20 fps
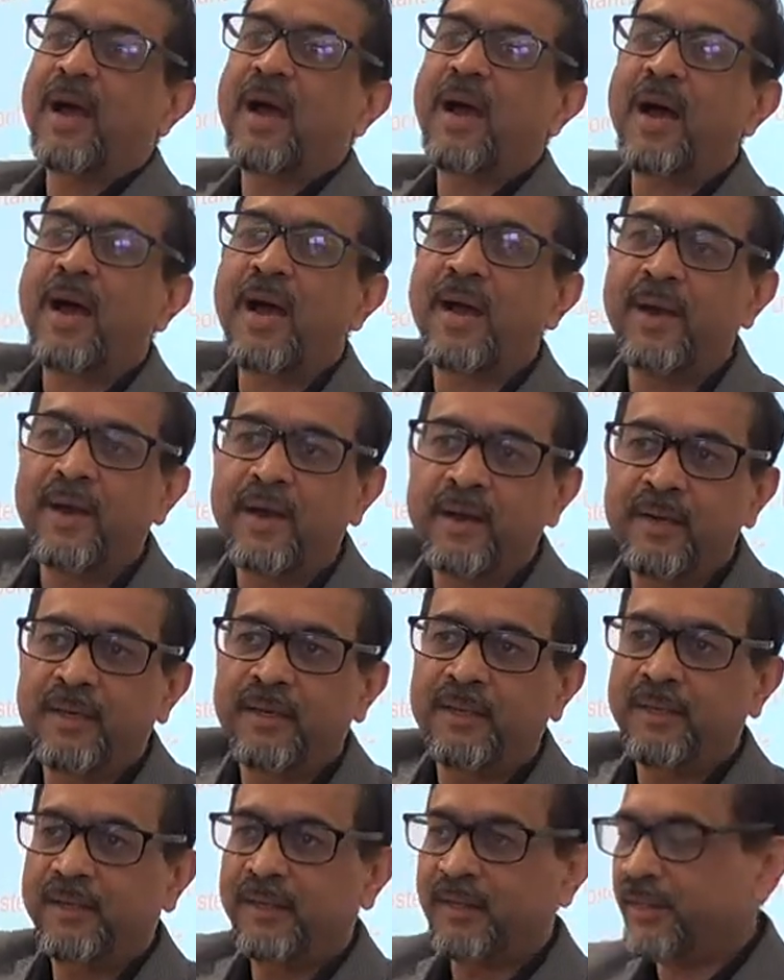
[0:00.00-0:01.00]
higher
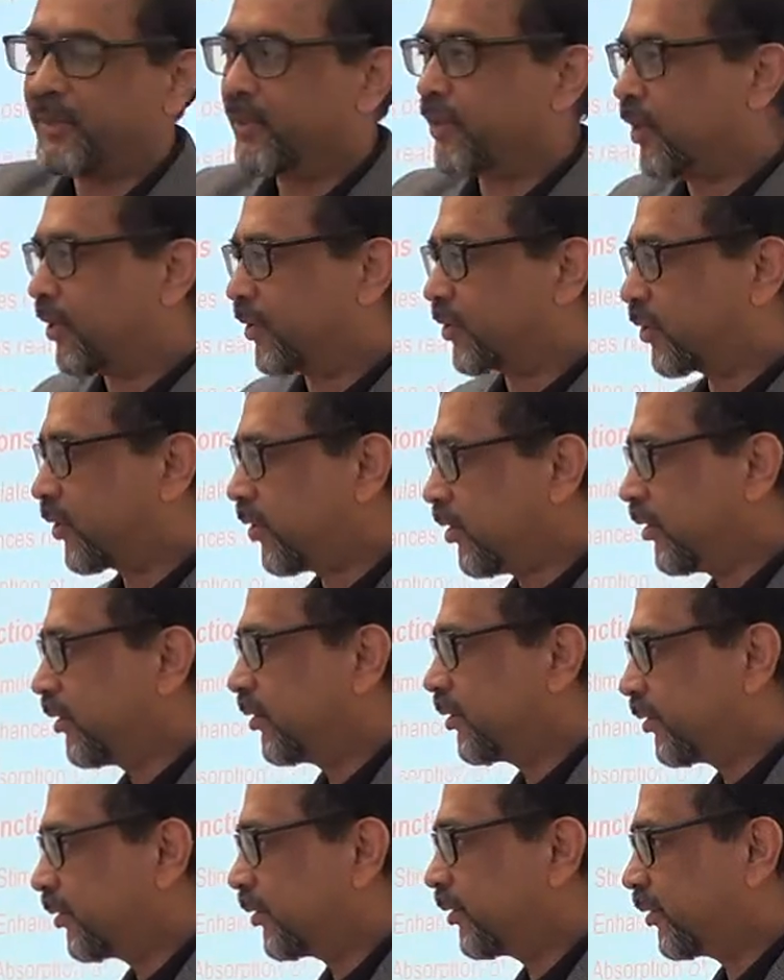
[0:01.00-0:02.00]
is also
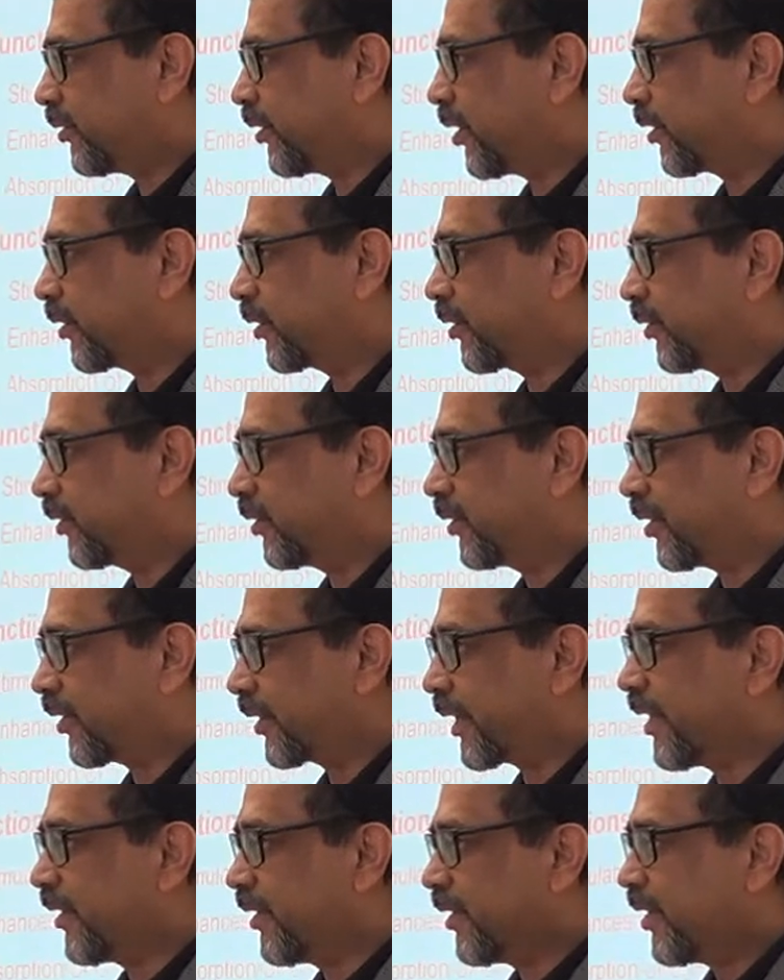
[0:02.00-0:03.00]
not good.
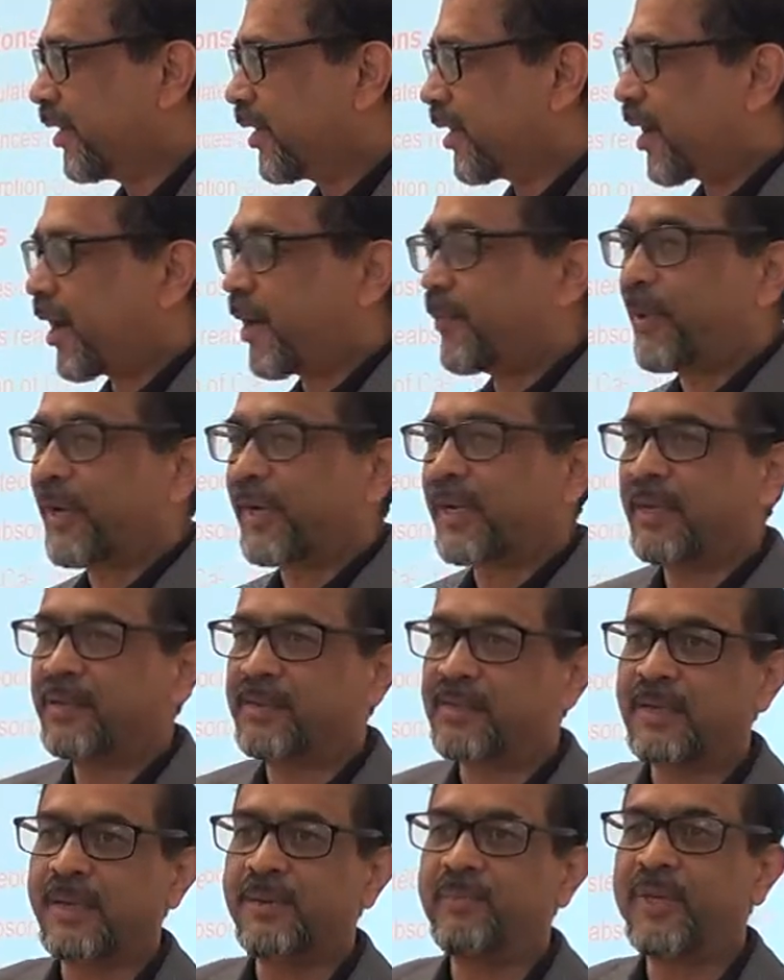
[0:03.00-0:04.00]
Okay?
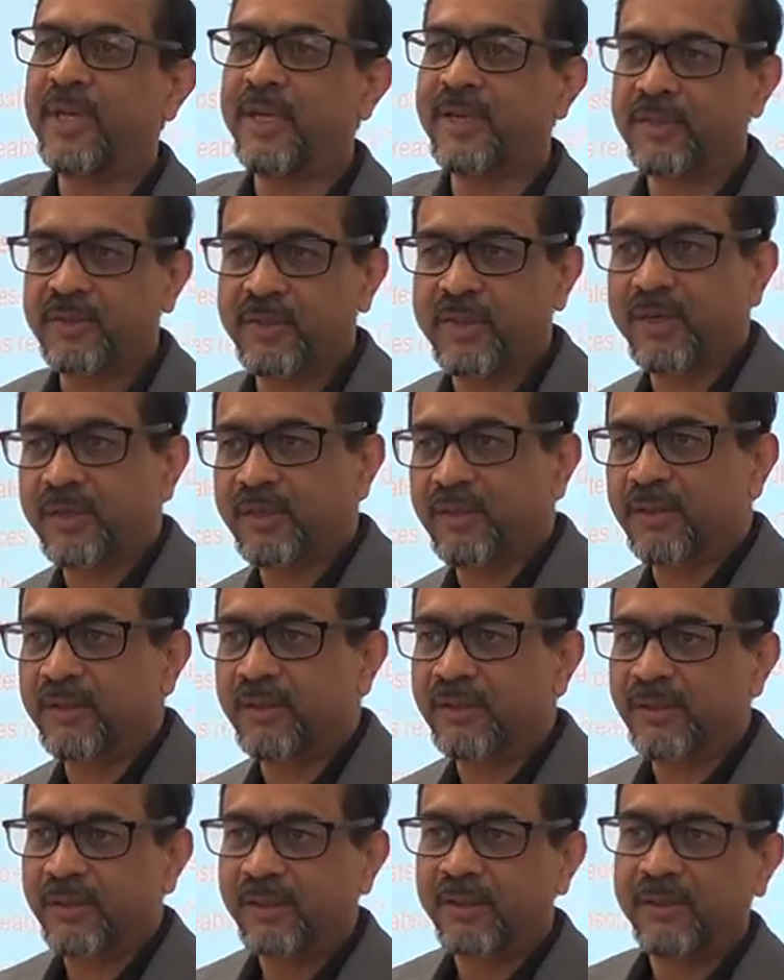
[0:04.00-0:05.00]
Hypercalcemia is not
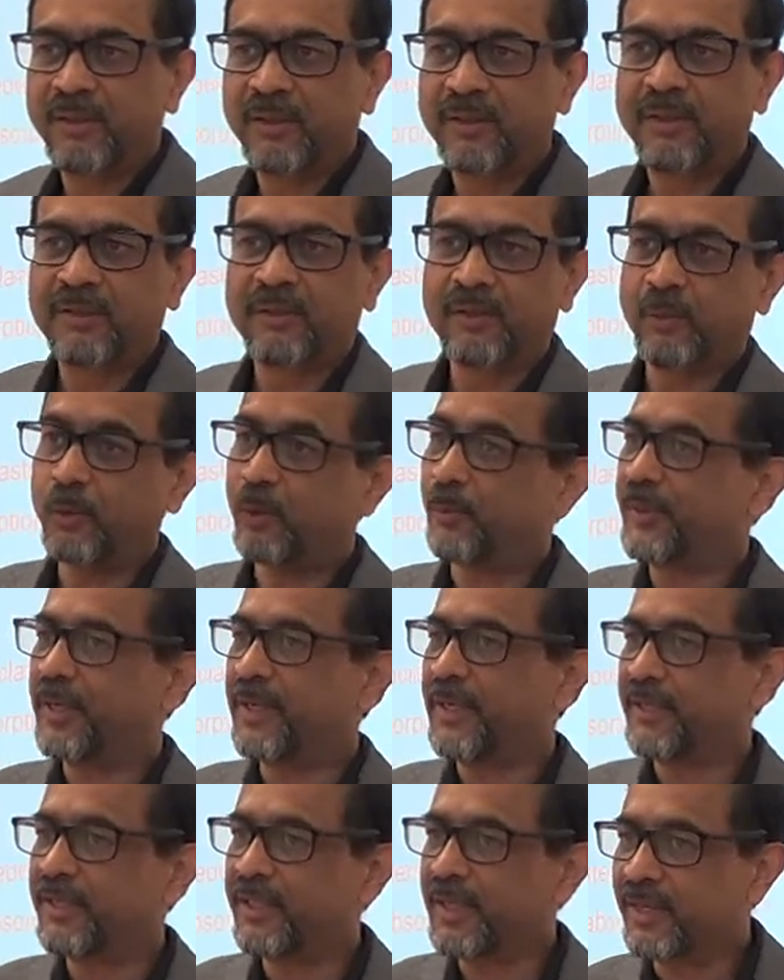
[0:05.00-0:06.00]
good, could be
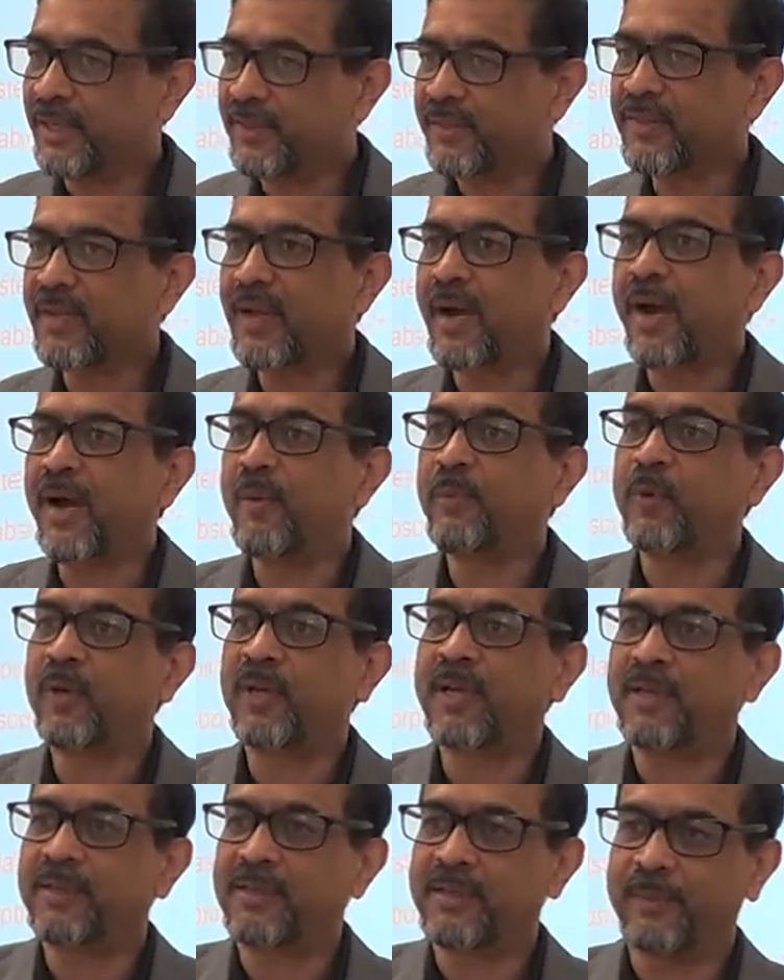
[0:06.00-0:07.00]
dangerous.
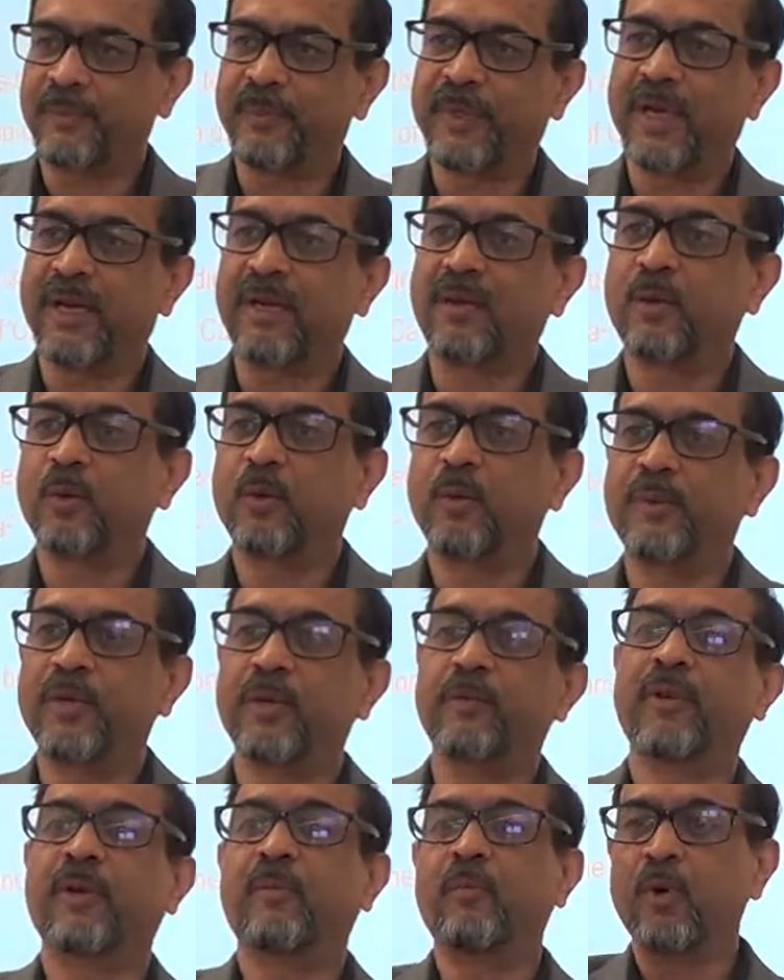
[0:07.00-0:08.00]
Hypocalcemia could be
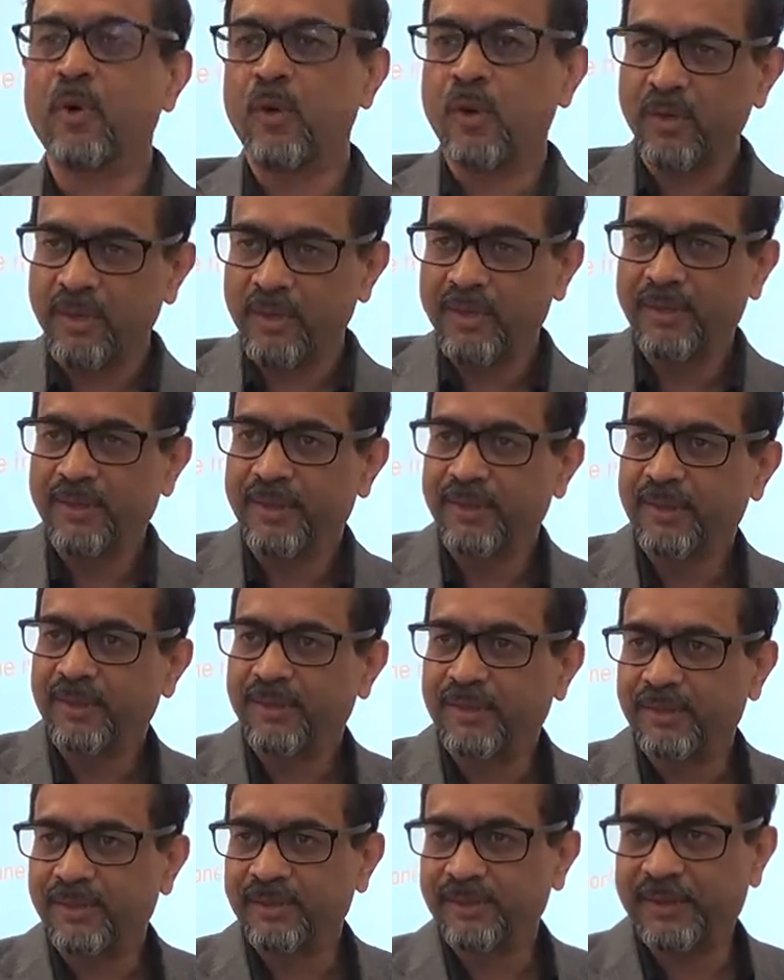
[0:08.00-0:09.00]
even more
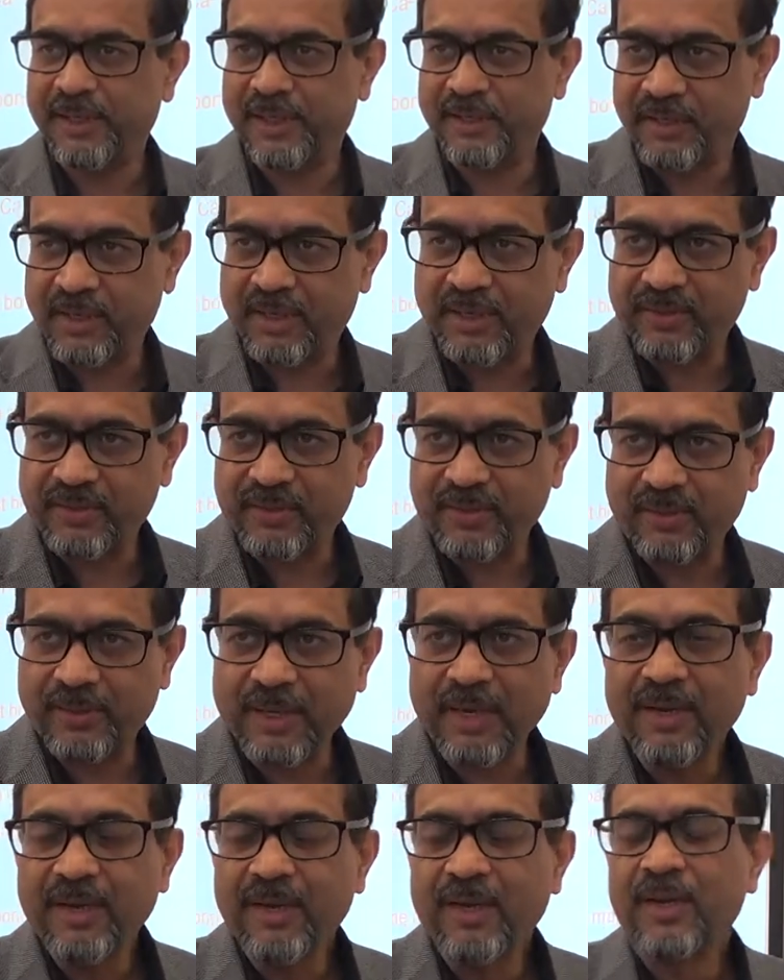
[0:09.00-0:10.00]
dangerous.
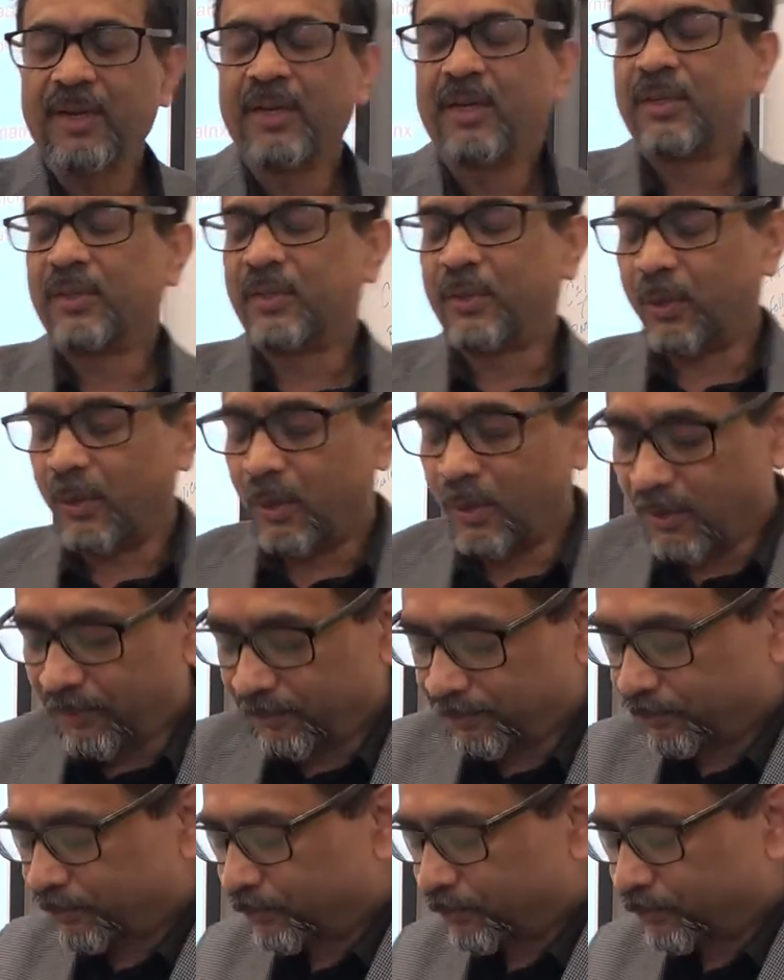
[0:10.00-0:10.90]
Okay? So,